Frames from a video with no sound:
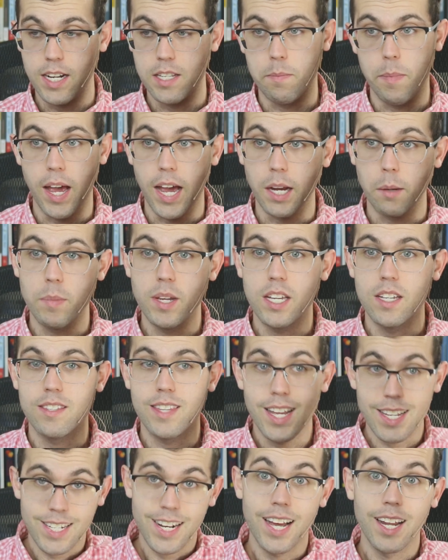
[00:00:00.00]
its back because
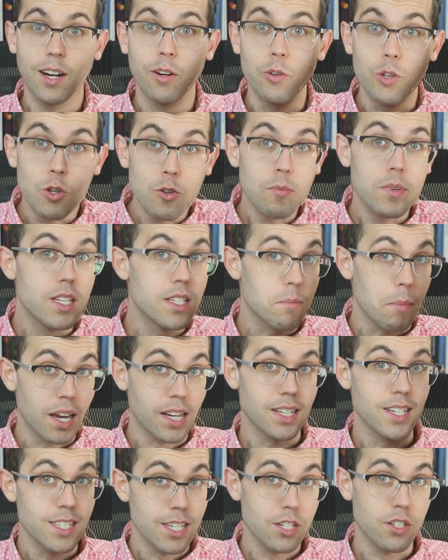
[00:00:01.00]
that's not how humans
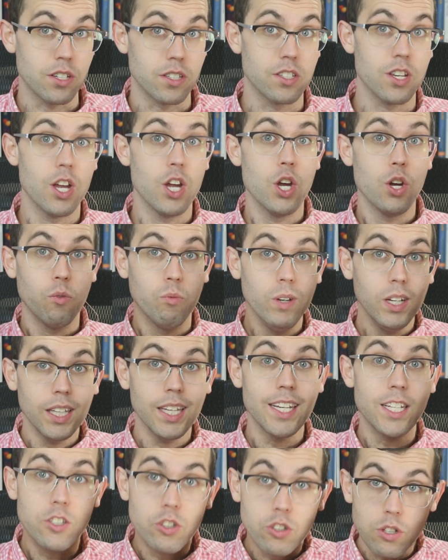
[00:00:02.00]
make decisions.
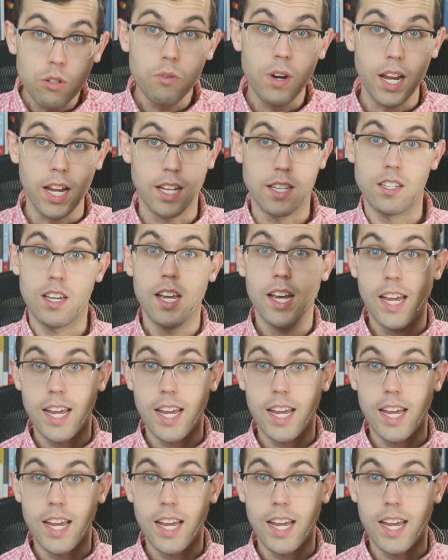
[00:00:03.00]
Really, it's two hands.